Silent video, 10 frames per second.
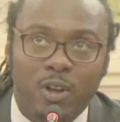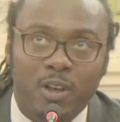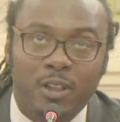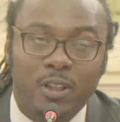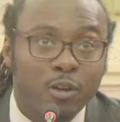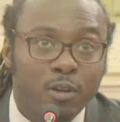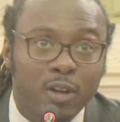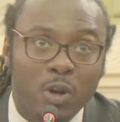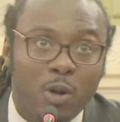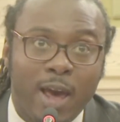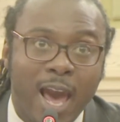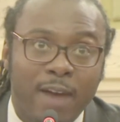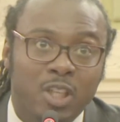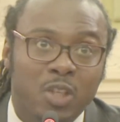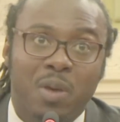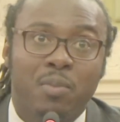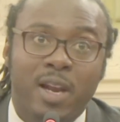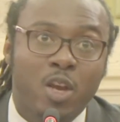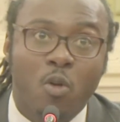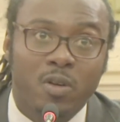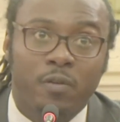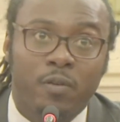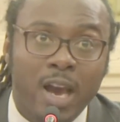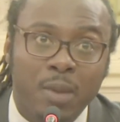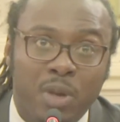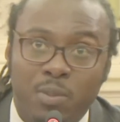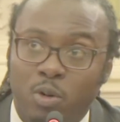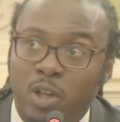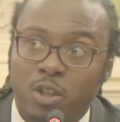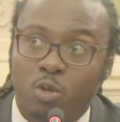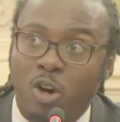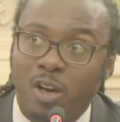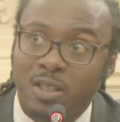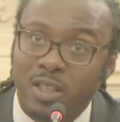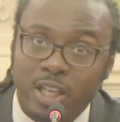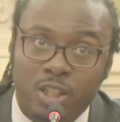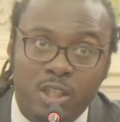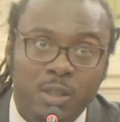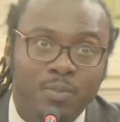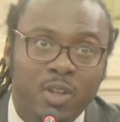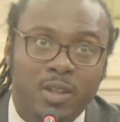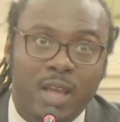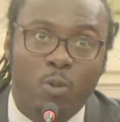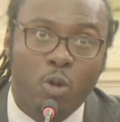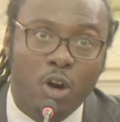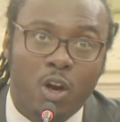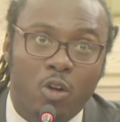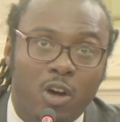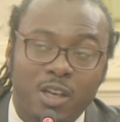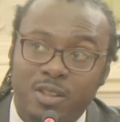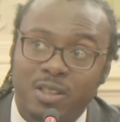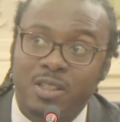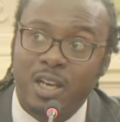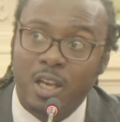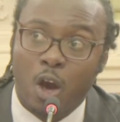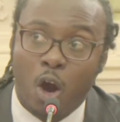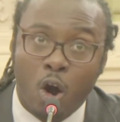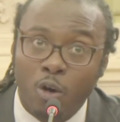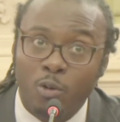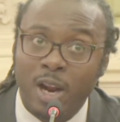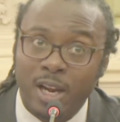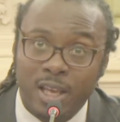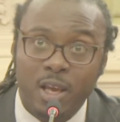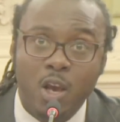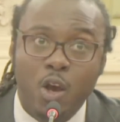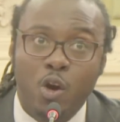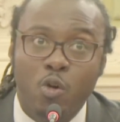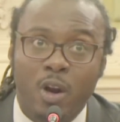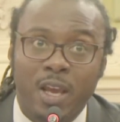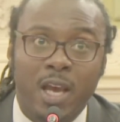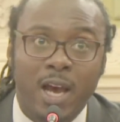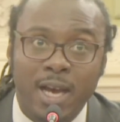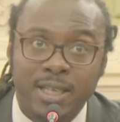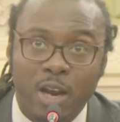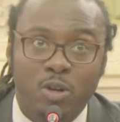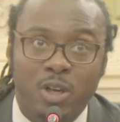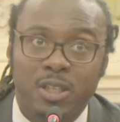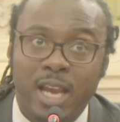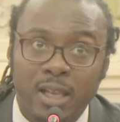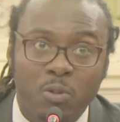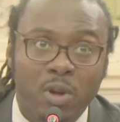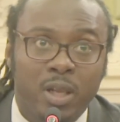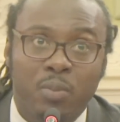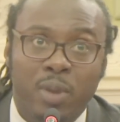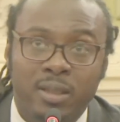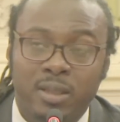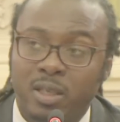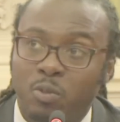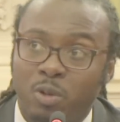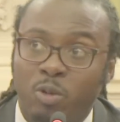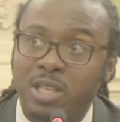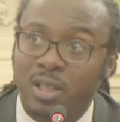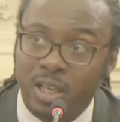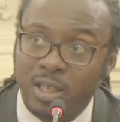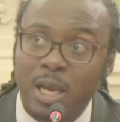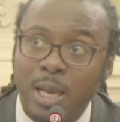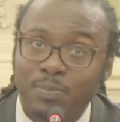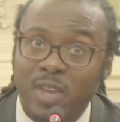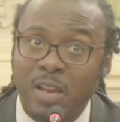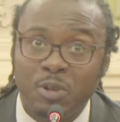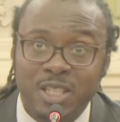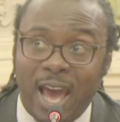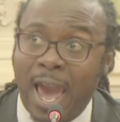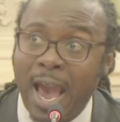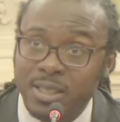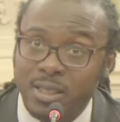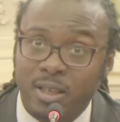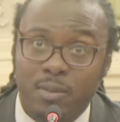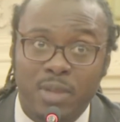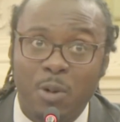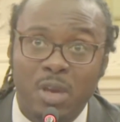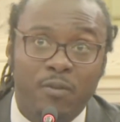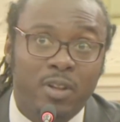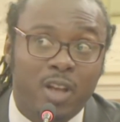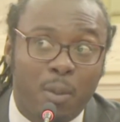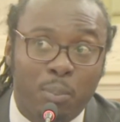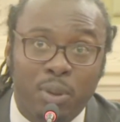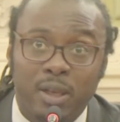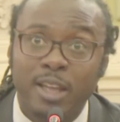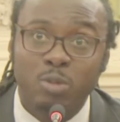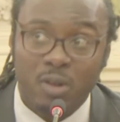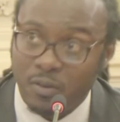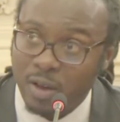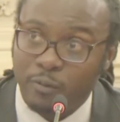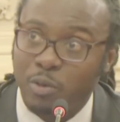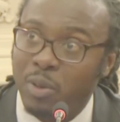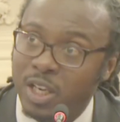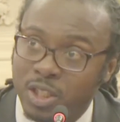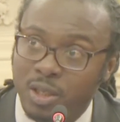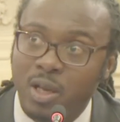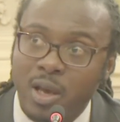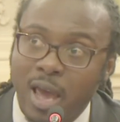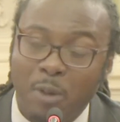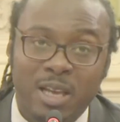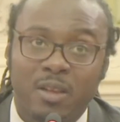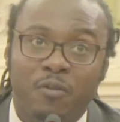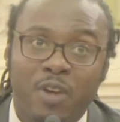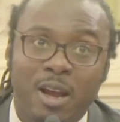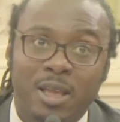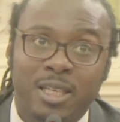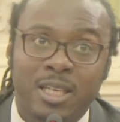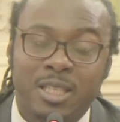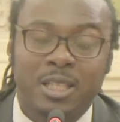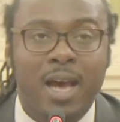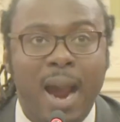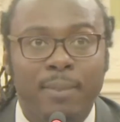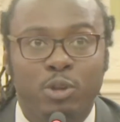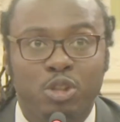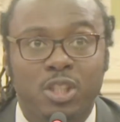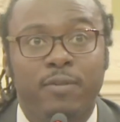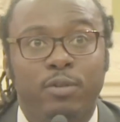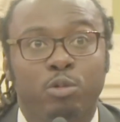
literally we don't have to spend money going to find people. There's organizations that work across the city already who are in contact on a daily, weekly basis with residents. And if we just ask them, they will give us a plethora of information, and we just have to figure out the time to sift